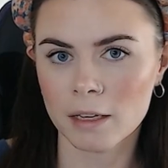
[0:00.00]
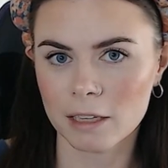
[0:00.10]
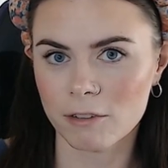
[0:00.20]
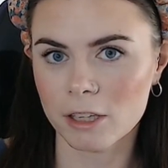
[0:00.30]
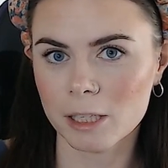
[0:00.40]
Now
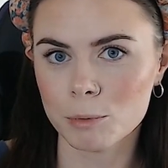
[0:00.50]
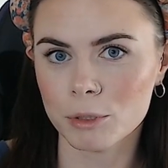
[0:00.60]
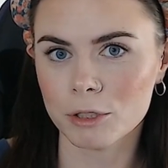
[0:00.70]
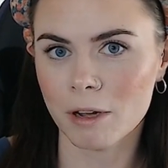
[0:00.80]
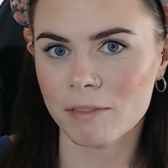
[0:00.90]
for the lips, we
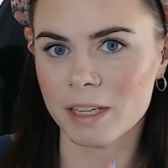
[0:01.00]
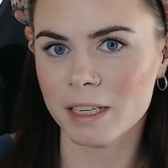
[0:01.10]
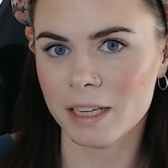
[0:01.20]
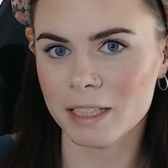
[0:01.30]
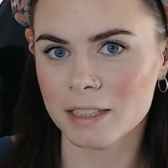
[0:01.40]
do have the
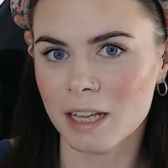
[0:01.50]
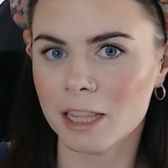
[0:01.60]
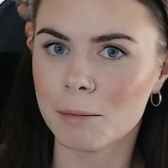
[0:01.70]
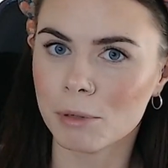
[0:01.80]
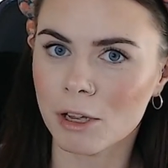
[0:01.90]
NYX
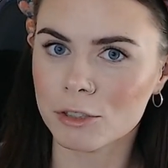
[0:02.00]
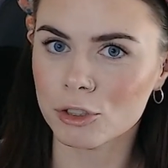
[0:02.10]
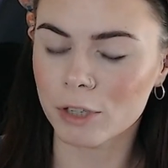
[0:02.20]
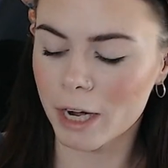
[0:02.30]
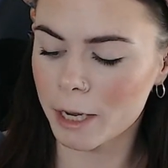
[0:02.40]
Lip
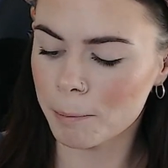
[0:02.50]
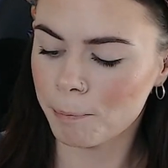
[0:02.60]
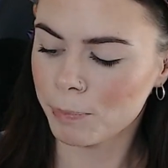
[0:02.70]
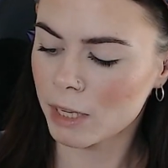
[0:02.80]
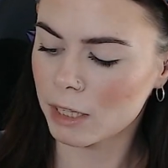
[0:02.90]
Lingerie
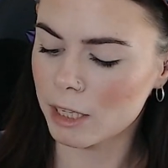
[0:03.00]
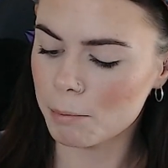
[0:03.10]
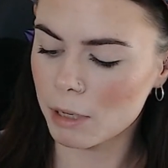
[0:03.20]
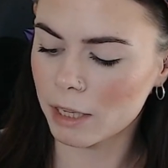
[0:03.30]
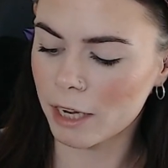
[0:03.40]

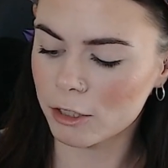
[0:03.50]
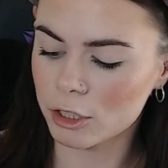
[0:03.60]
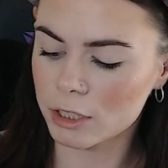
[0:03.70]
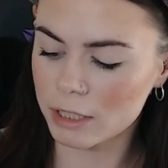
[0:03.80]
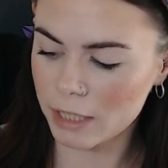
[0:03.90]
Lip Liner
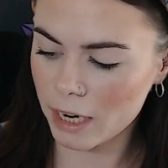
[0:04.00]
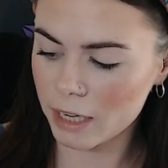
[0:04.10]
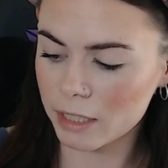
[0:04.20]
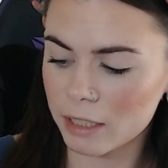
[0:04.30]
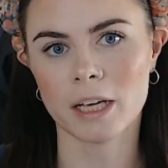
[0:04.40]

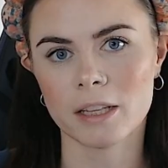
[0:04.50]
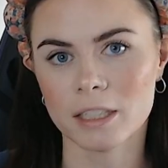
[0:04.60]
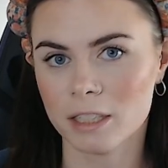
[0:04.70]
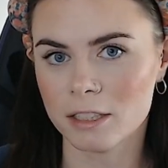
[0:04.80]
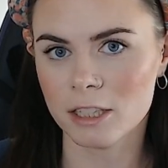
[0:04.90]
Stain. This is in the